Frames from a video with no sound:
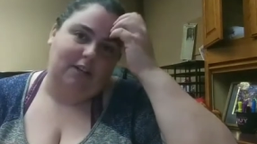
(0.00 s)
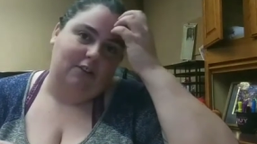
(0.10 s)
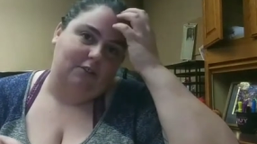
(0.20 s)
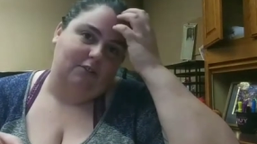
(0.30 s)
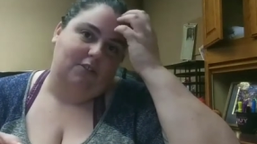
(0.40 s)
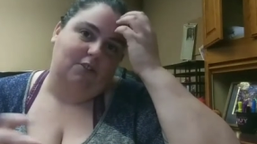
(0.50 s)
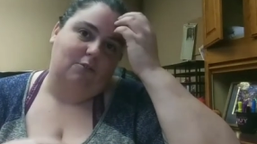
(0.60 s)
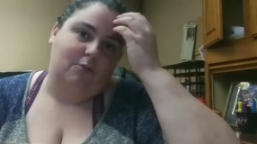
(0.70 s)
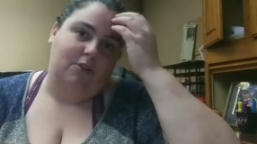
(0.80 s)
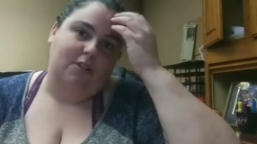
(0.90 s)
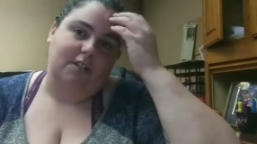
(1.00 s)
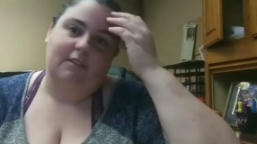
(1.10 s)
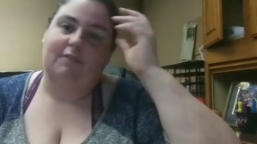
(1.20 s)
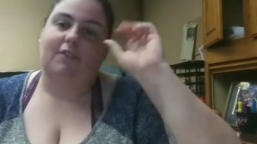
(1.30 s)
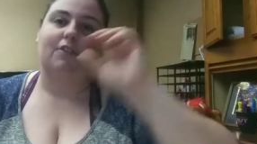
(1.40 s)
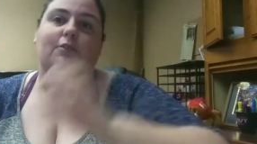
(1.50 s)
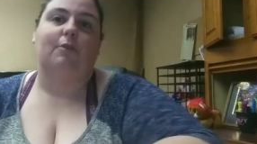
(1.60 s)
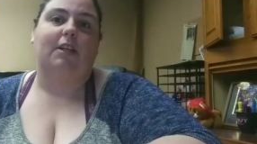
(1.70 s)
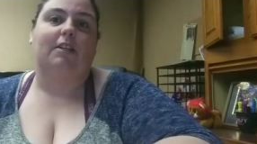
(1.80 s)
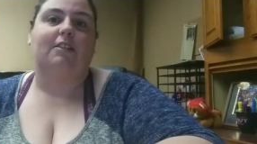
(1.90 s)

go to quarantine for two weeks.